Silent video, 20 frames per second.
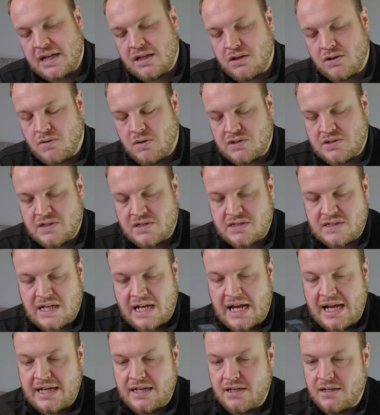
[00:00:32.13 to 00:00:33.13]
take a look what's
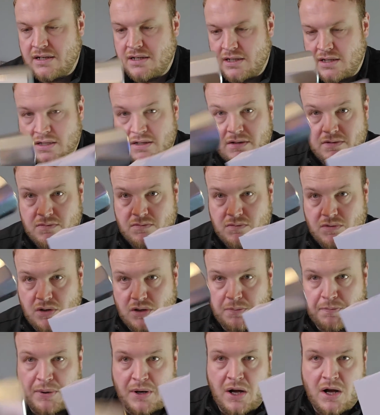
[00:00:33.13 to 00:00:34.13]
inside.
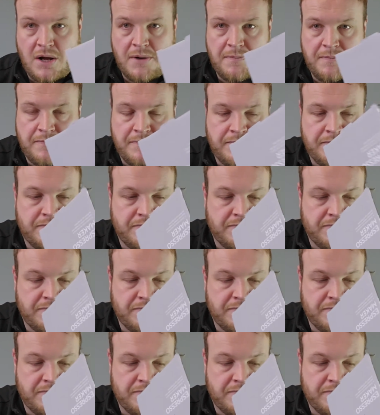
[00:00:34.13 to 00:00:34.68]
Got the pot,